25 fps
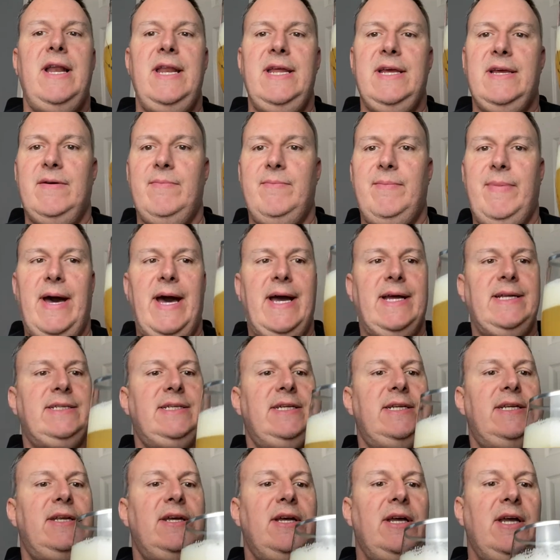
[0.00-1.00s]

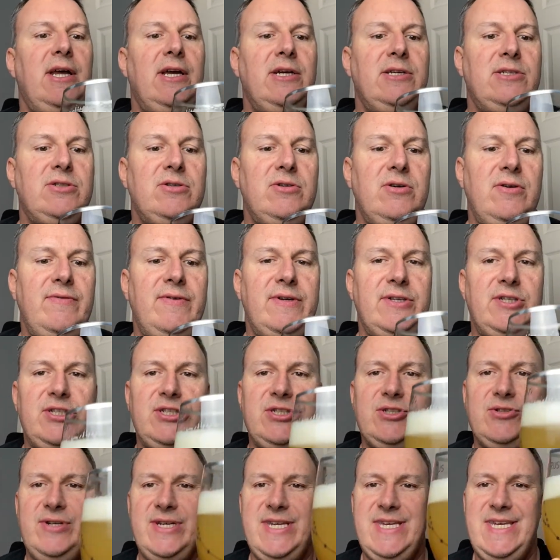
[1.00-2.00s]
compacted, sort
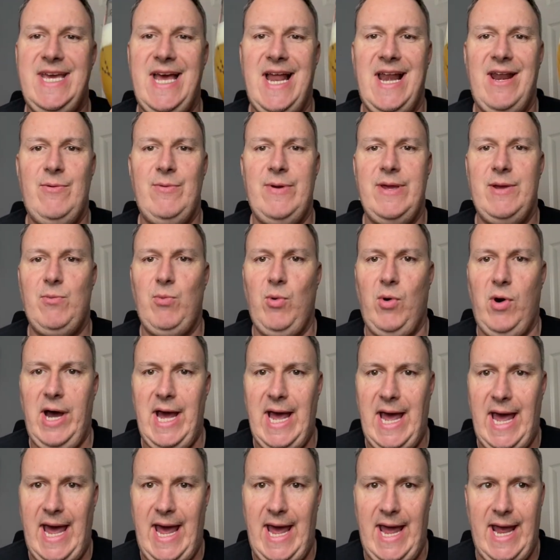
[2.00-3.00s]
of yellowy
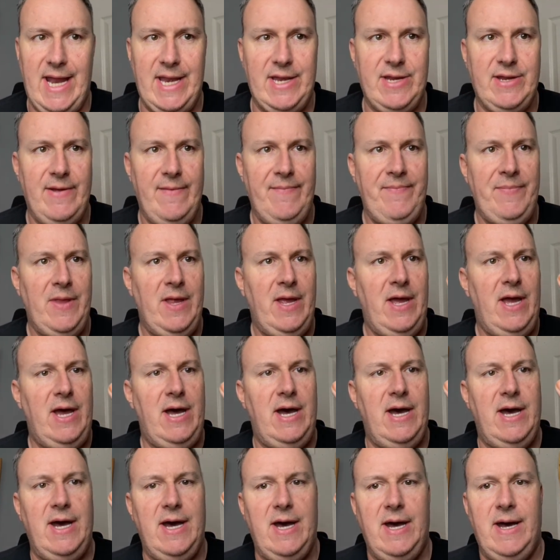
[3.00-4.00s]
white head.
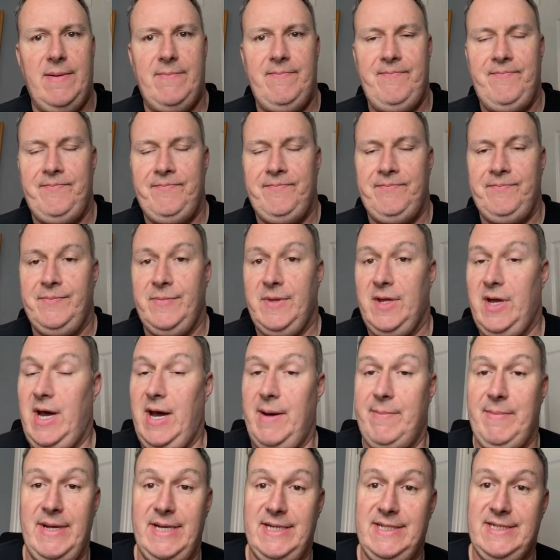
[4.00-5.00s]
I'm
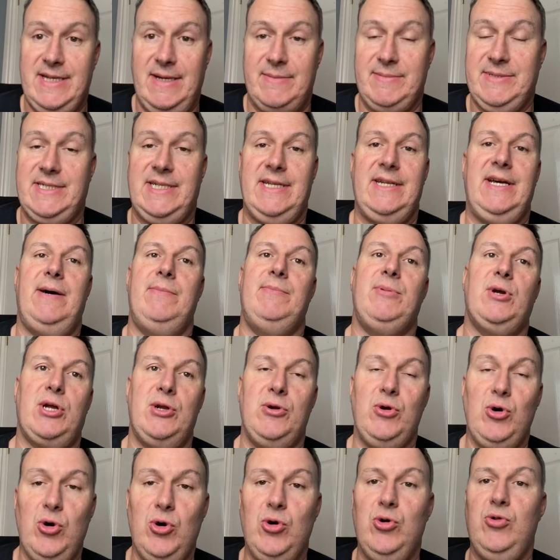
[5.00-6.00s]

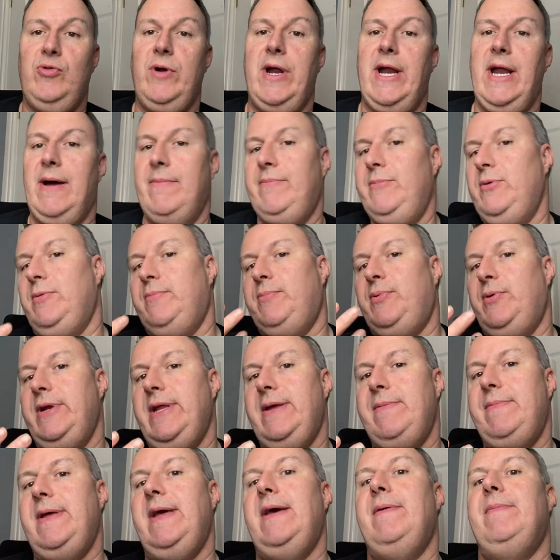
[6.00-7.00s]
not
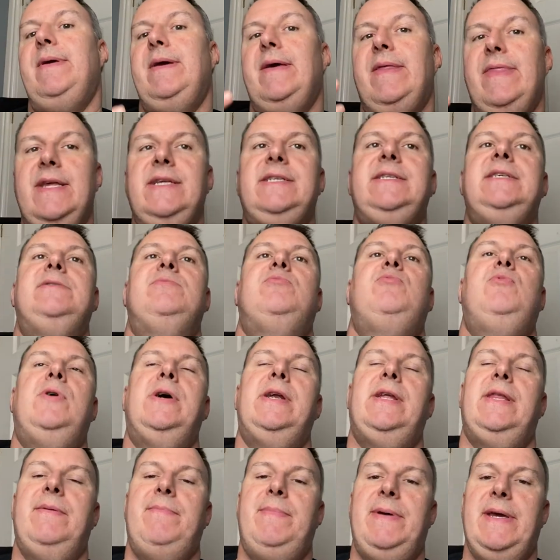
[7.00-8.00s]
putting it near me, and this is one
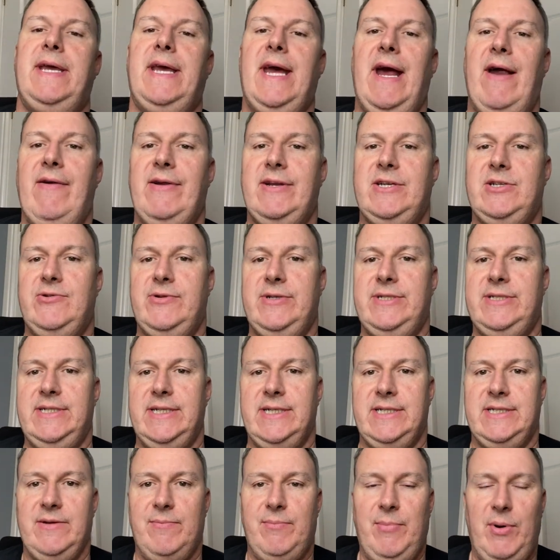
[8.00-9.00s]
of the big
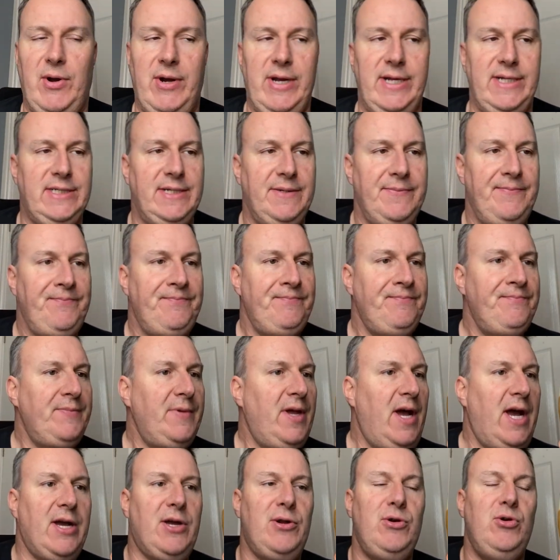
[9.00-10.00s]
characteristics of Polly's.
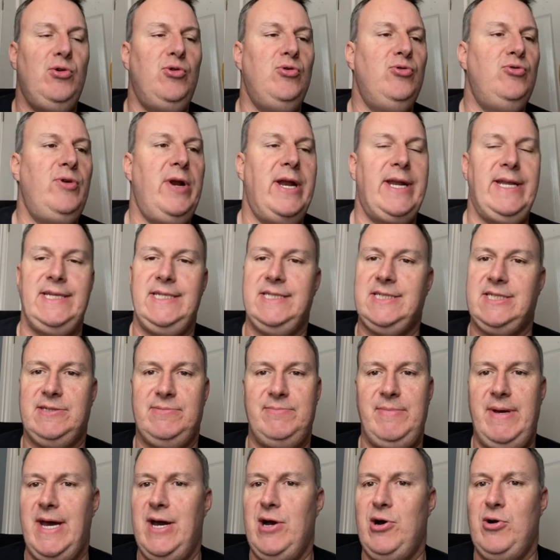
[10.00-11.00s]
I can already
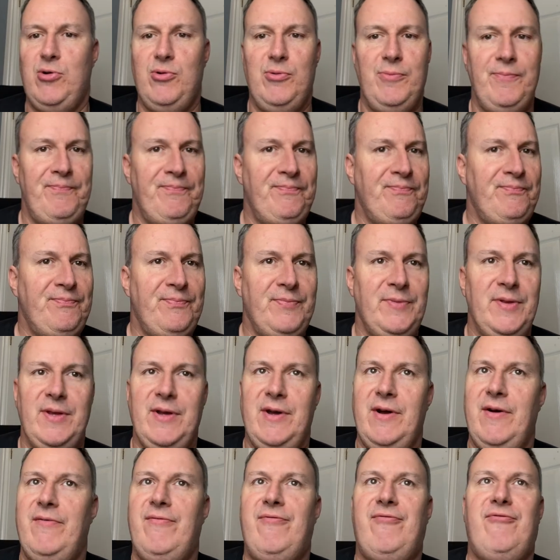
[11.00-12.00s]
smell
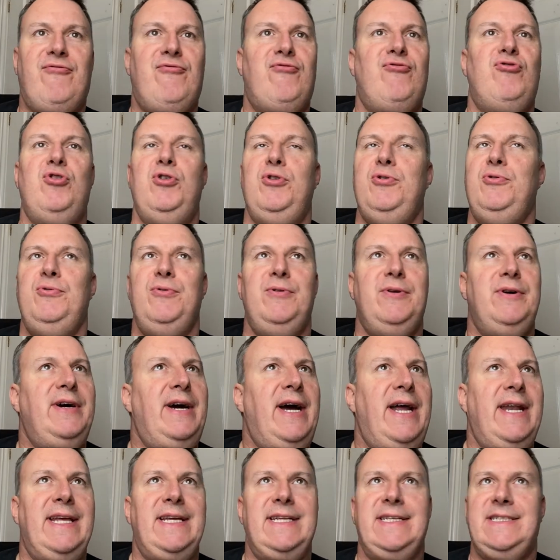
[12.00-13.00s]
fruit,
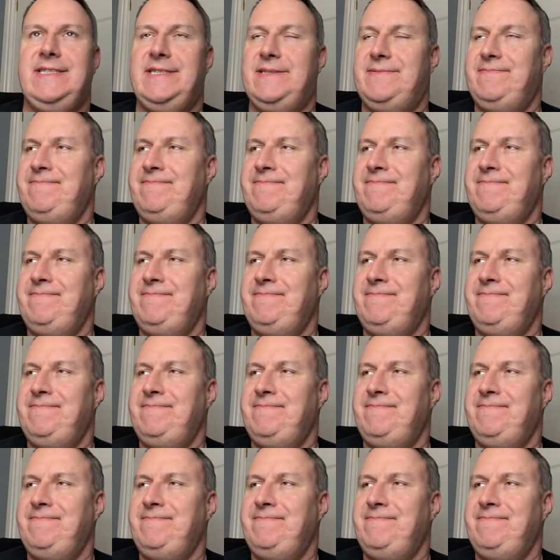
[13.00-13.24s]
and